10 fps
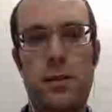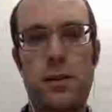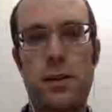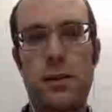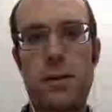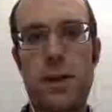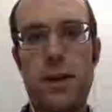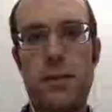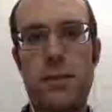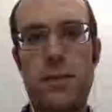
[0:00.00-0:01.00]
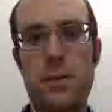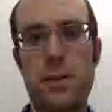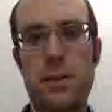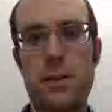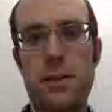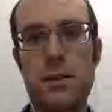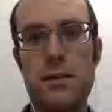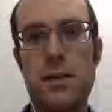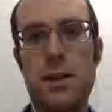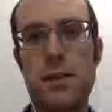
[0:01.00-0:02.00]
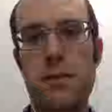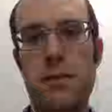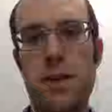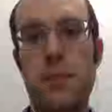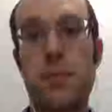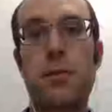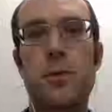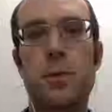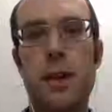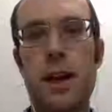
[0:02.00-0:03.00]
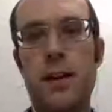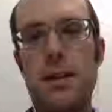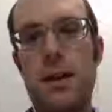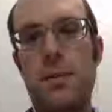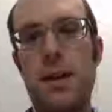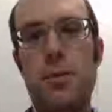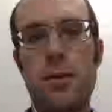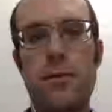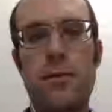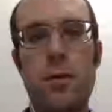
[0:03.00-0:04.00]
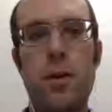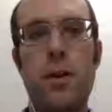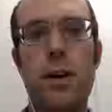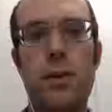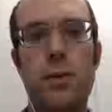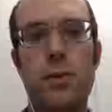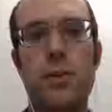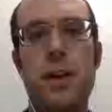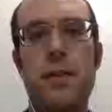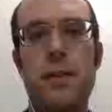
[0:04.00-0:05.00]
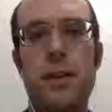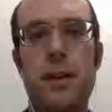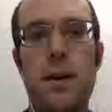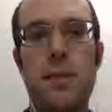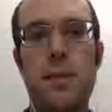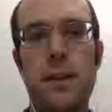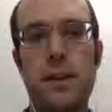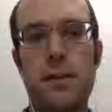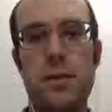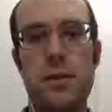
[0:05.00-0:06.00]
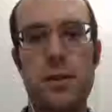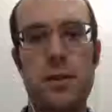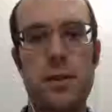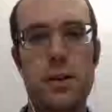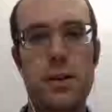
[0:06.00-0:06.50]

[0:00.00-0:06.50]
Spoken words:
critically ranked vulnerabilities in this advisory affect both Drupal 8 up to 8.4 and Drupal 7 up to the latest version.